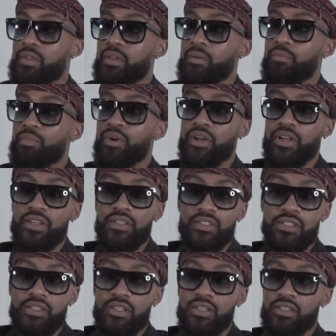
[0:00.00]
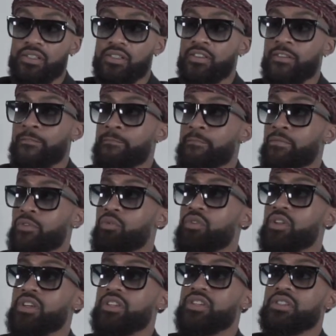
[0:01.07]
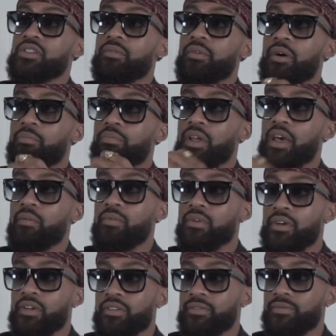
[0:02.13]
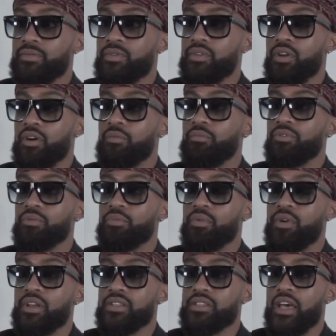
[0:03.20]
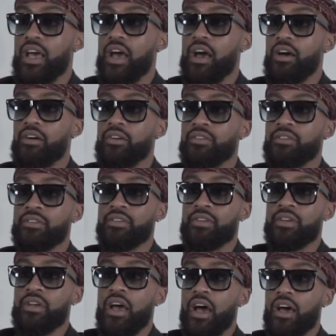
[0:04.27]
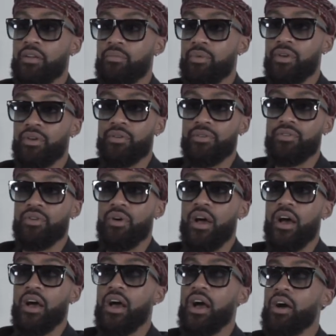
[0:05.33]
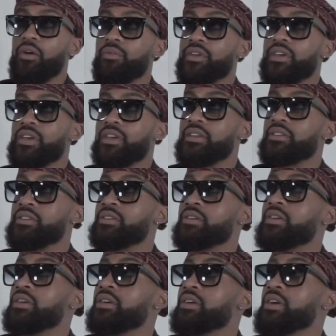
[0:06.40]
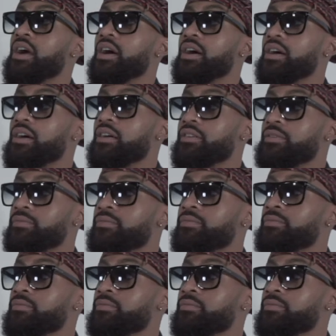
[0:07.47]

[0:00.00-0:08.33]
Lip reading: The book is really just a playbook, blueprint to how to build, how we can um,